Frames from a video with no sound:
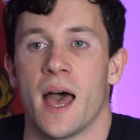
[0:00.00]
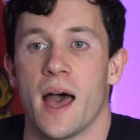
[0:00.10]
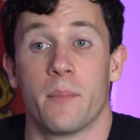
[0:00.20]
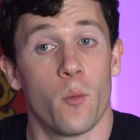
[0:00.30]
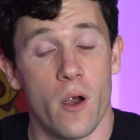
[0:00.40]

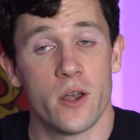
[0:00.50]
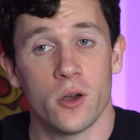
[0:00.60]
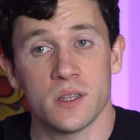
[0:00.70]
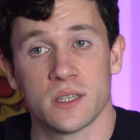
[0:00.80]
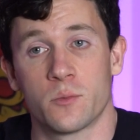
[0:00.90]
uh, but worry
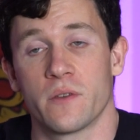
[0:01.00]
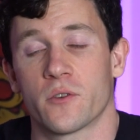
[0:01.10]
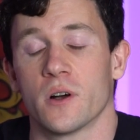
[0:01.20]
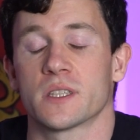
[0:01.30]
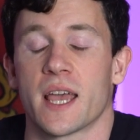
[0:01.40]
not, we've
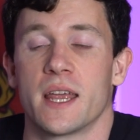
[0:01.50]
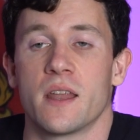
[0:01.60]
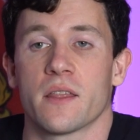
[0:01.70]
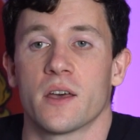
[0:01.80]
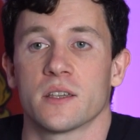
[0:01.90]
got
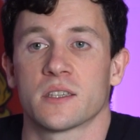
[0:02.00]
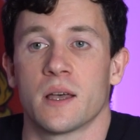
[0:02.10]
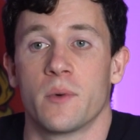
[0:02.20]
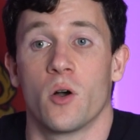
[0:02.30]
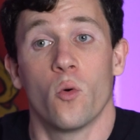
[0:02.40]
another
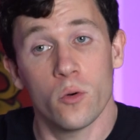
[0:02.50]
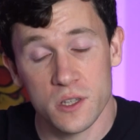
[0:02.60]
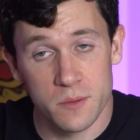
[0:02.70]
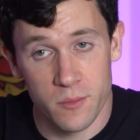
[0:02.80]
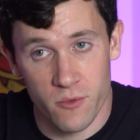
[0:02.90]
summer
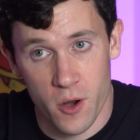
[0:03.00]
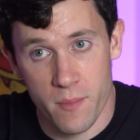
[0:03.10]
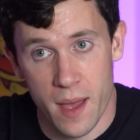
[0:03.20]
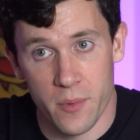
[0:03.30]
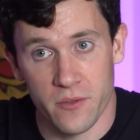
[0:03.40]
autumn
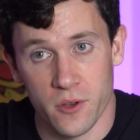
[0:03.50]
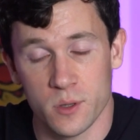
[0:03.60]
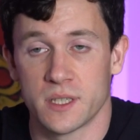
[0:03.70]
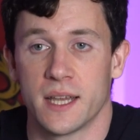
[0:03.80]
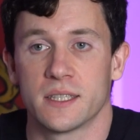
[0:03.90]
roadmap of
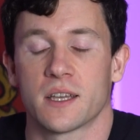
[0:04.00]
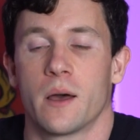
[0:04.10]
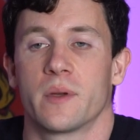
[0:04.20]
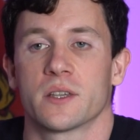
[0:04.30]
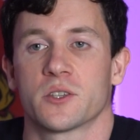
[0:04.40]
content
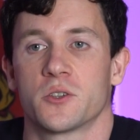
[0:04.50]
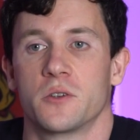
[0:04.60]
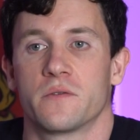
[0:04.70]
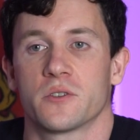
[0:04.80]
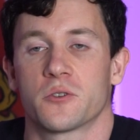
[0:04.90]
coming
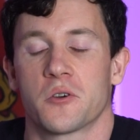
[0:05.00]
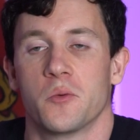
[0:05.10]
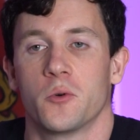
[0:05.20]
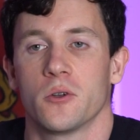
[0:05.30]
soon for Stronghold